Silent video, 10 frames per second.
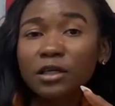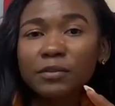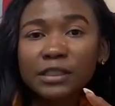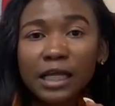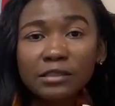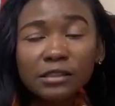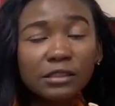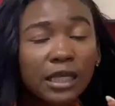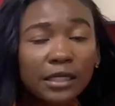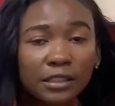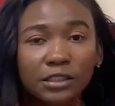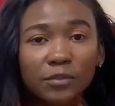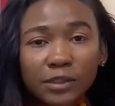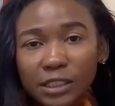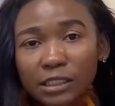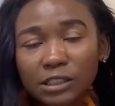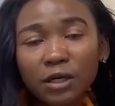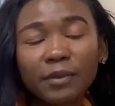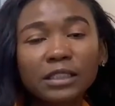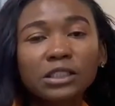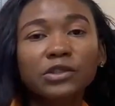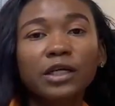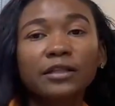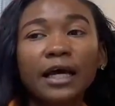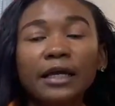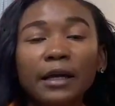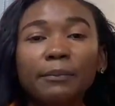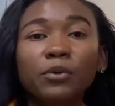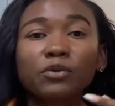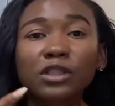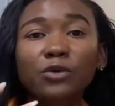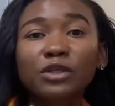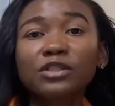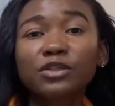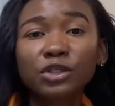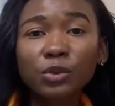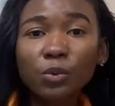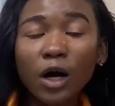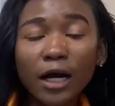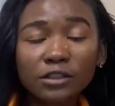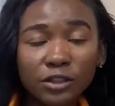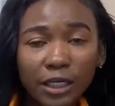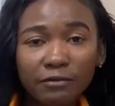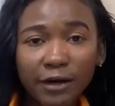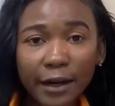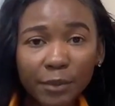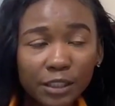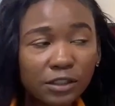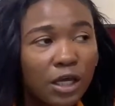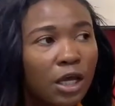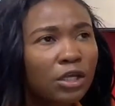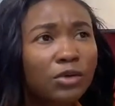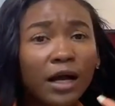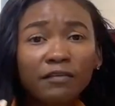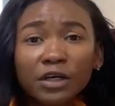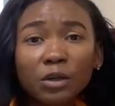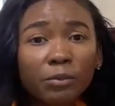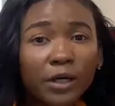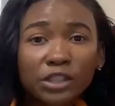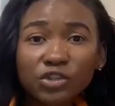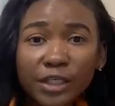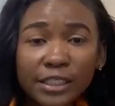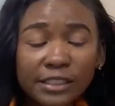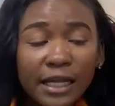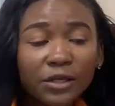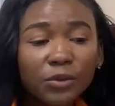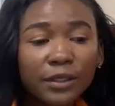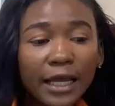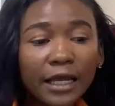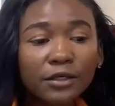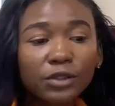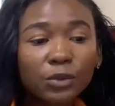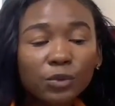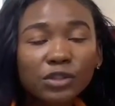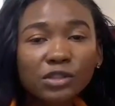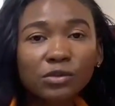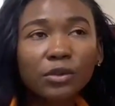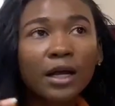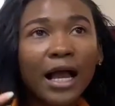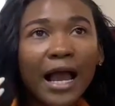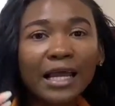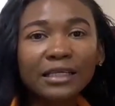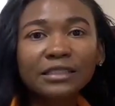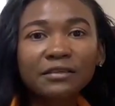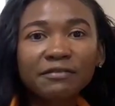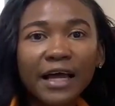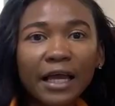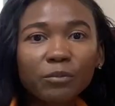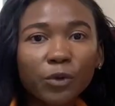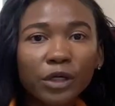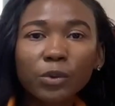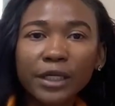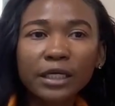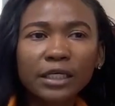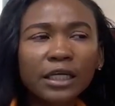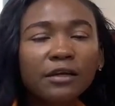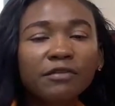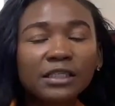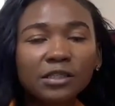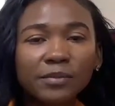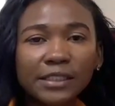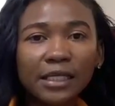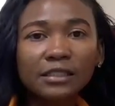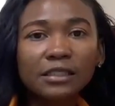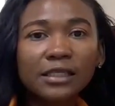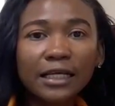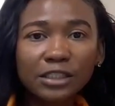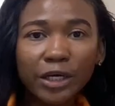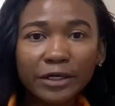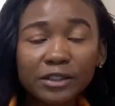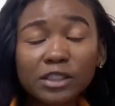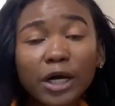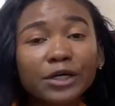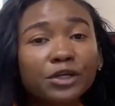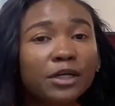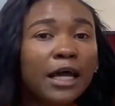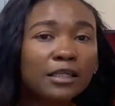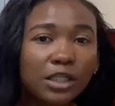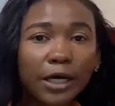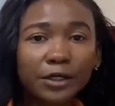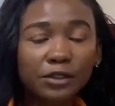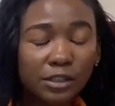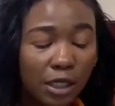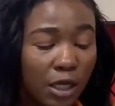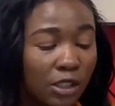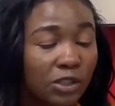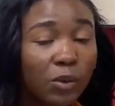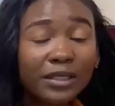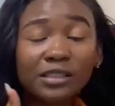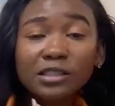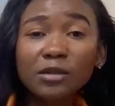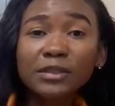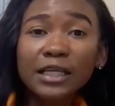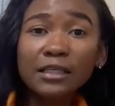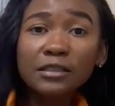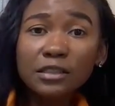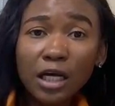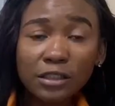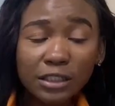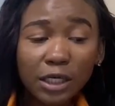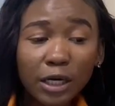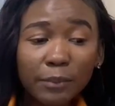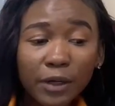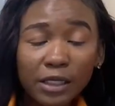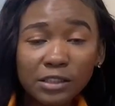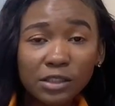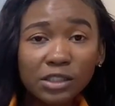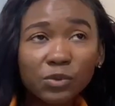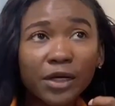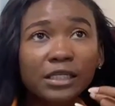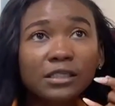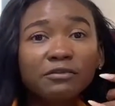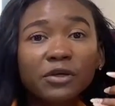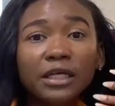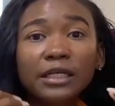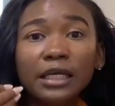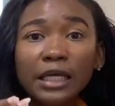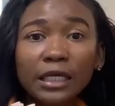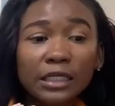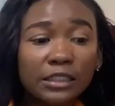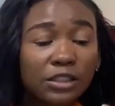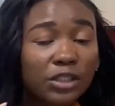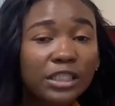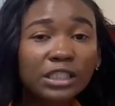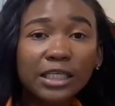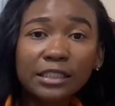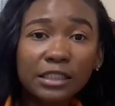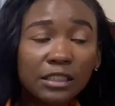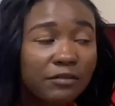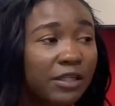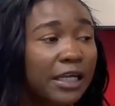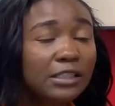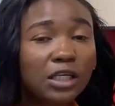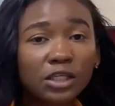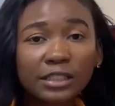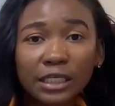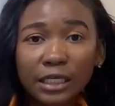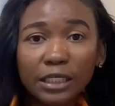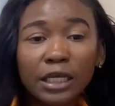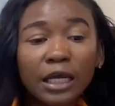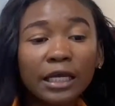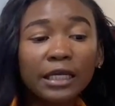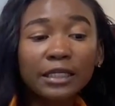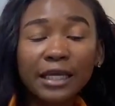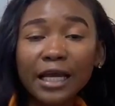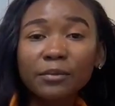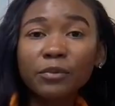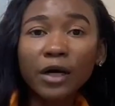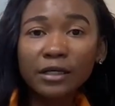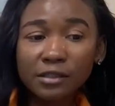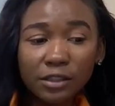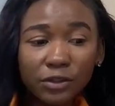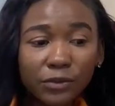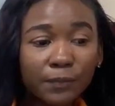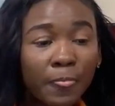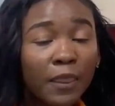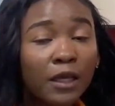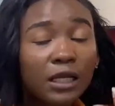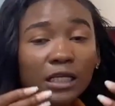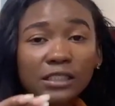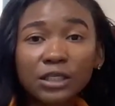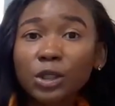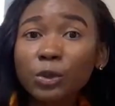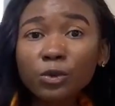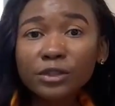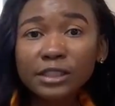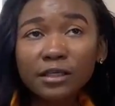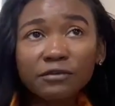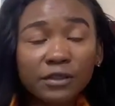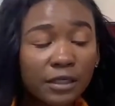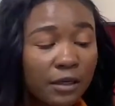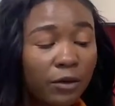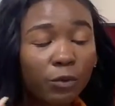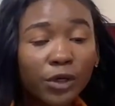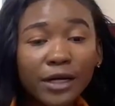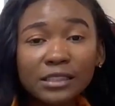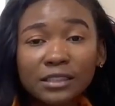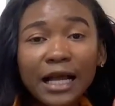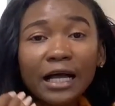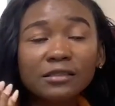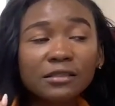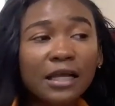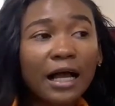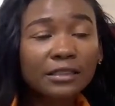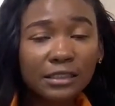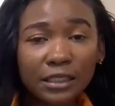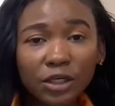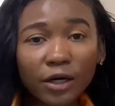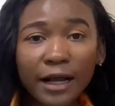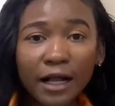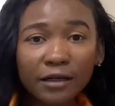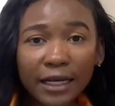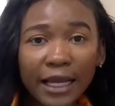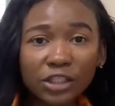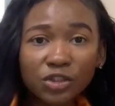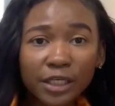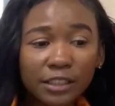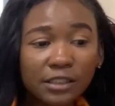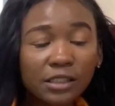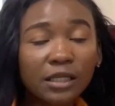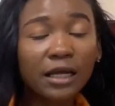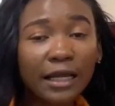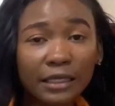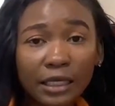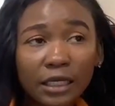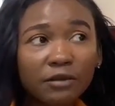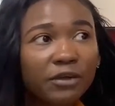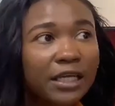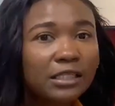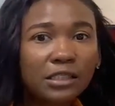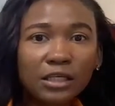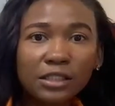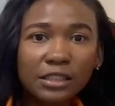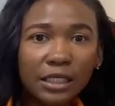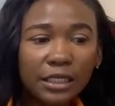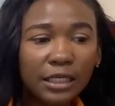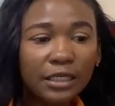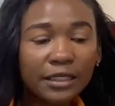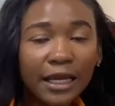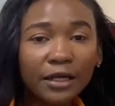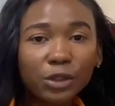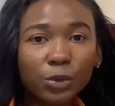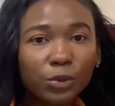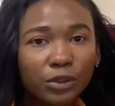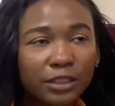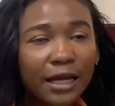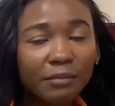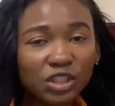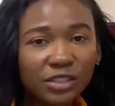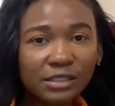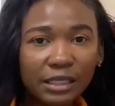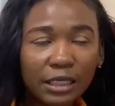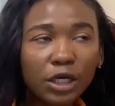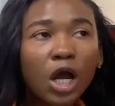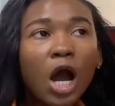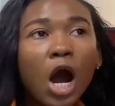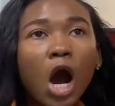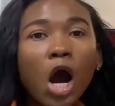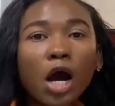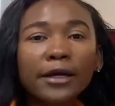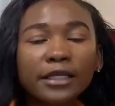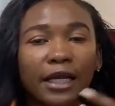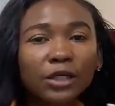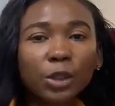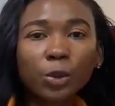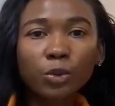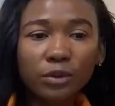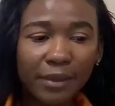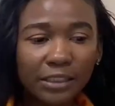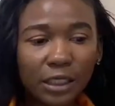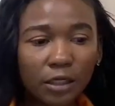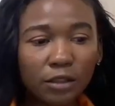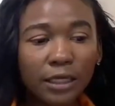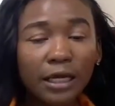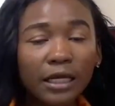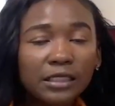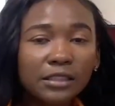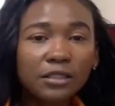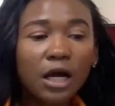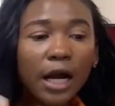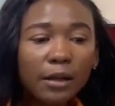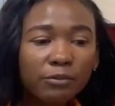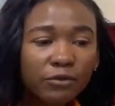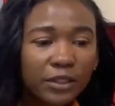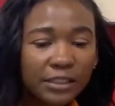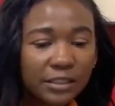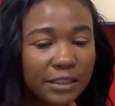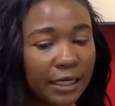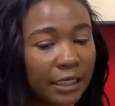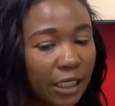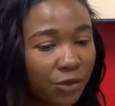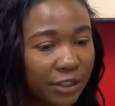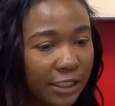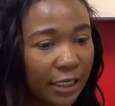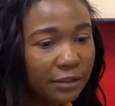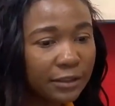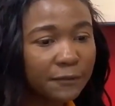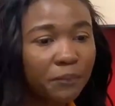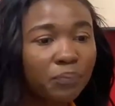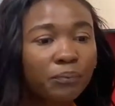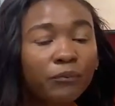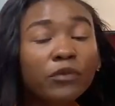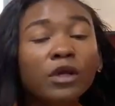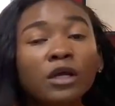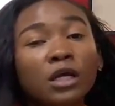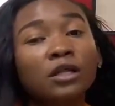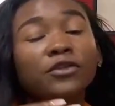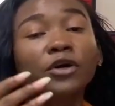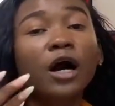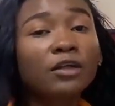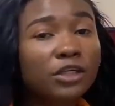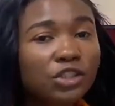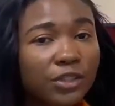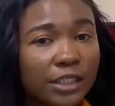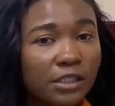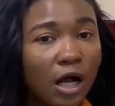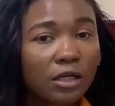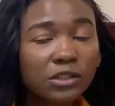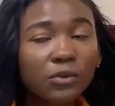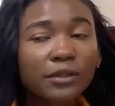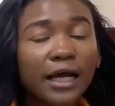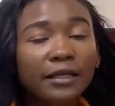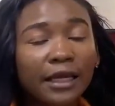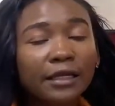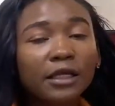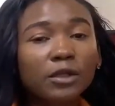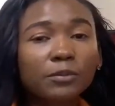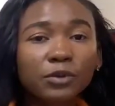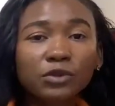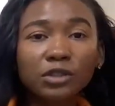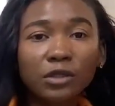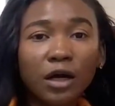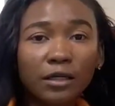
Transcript: substance is any substance or material that can pose a risk to you or to the environment. You have a number of traits that you can use to identify more quickly if a substance is hazardous or non-hazardous. So is a substance toxic or poisonous? Whereas if you inhale it, you ingest it, if it gets on your skin, it can poison you. Is it corrosive? Whereas it has acidic or alkaline traits. Again, if it gets on your skin, it can damage your skin or it can corrode metal. Is it harmful? Is it an irritant? There are other traits also that can help you to